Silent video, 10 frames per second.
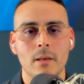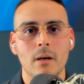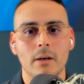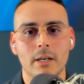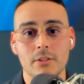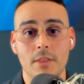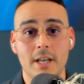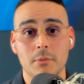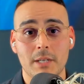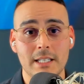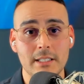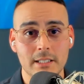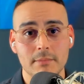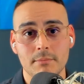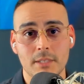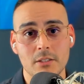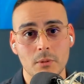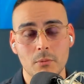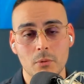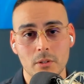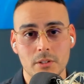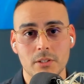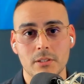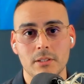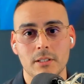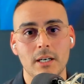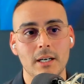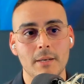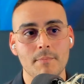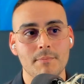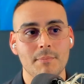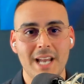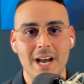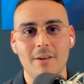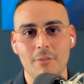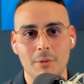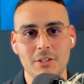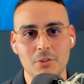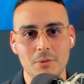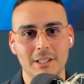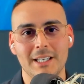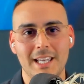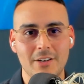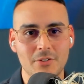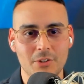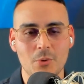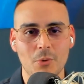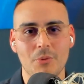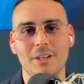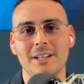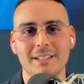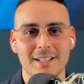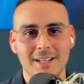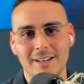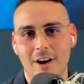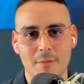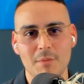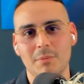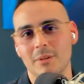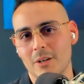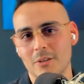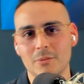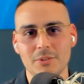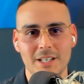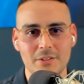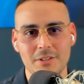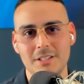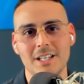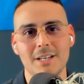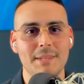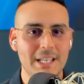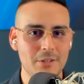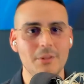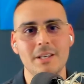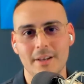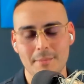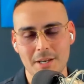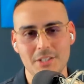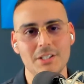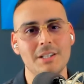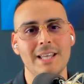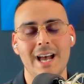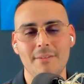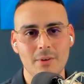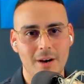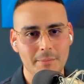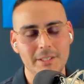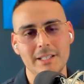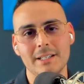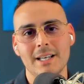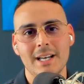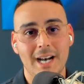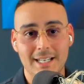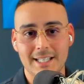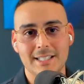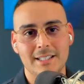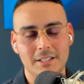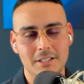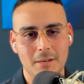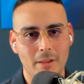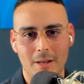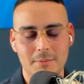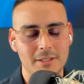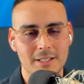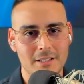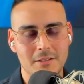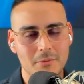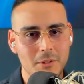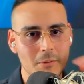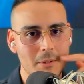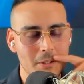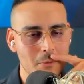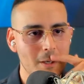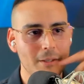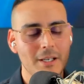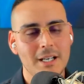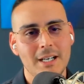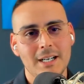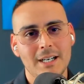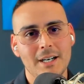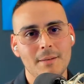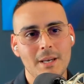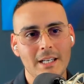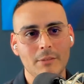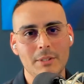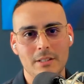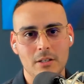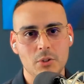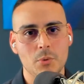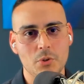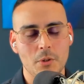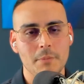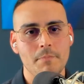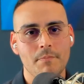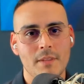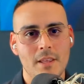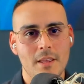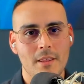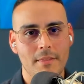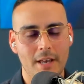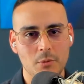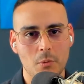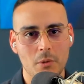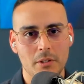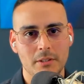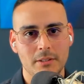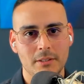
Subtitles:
Okay, so that's what I did. That's what works. But now everyone is doing like, here's the cool thing. Comment below. We'll send you the DM, and they do the automation. They have you opt in. I tested the double opt in. That doesn't really work as well. Anyways, long story short, that's what worked.